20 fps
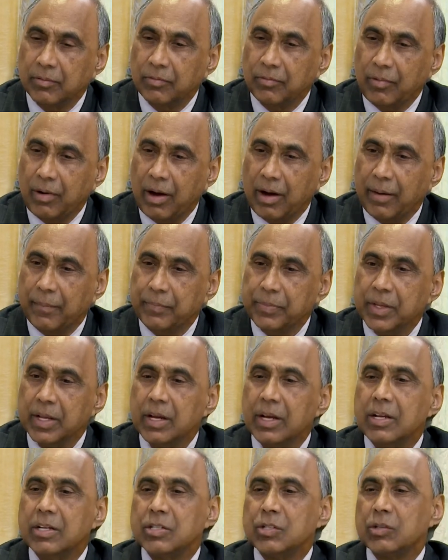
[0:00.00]
Wow.
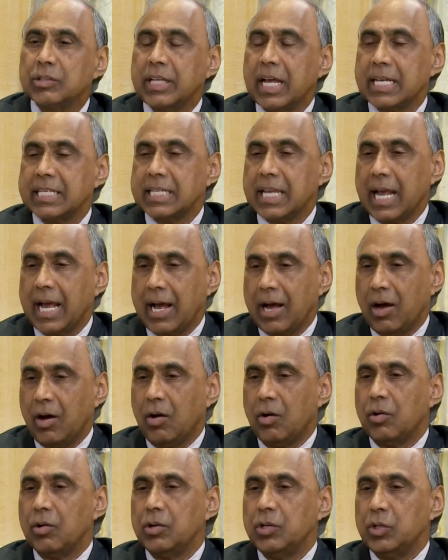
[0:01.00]
So that's
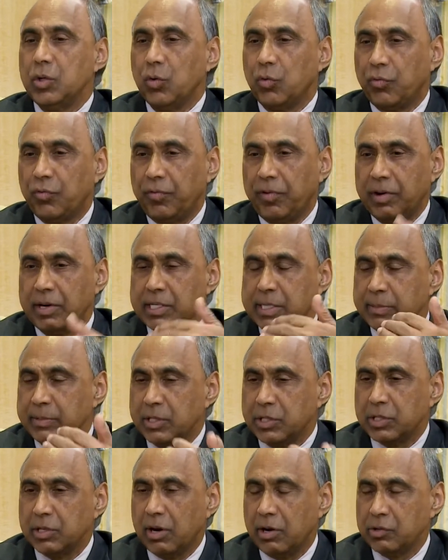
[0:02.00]
how you fund some of
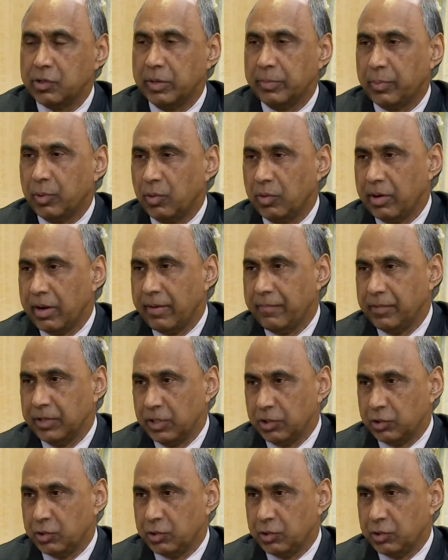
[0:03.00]
the scholarship program for the